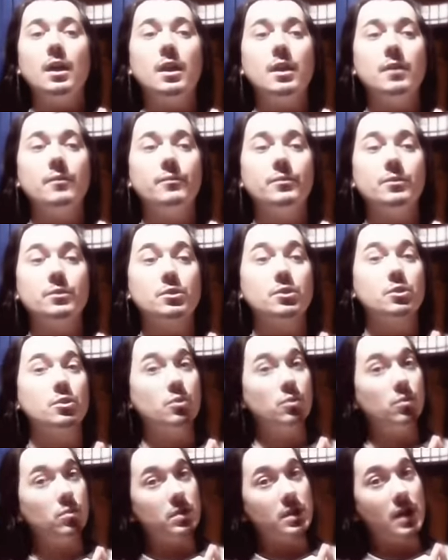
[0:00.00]
If you
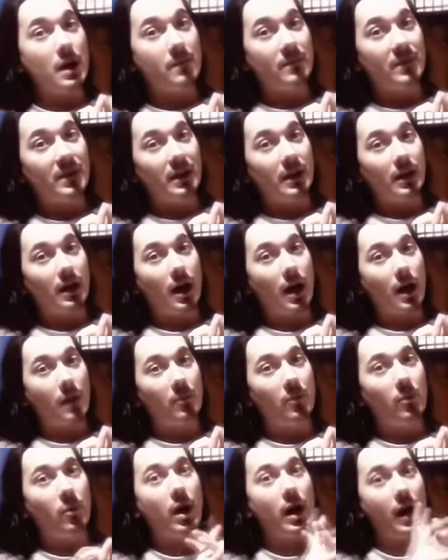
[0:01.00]
screw something
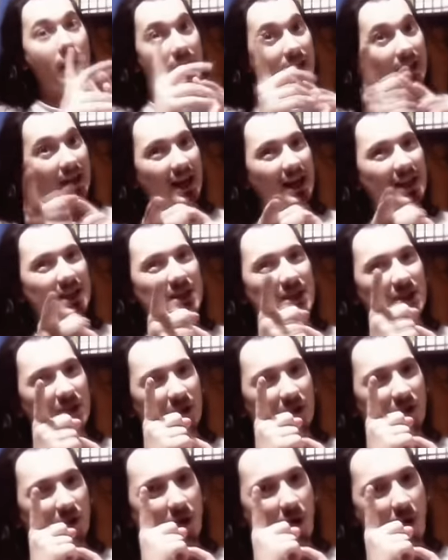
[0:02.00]
up, well,
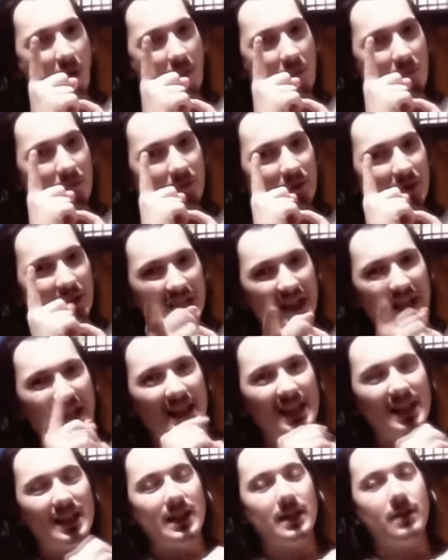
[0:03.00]
that's
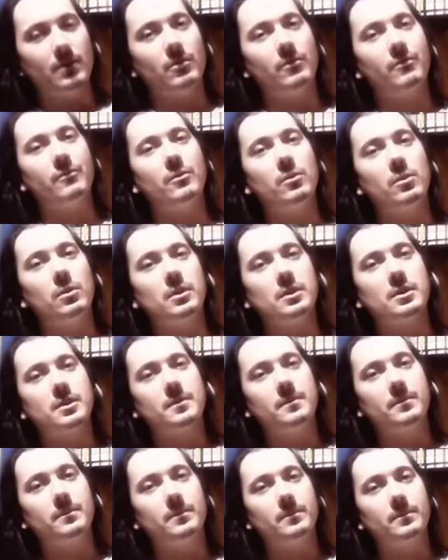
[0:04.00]
completely your fault.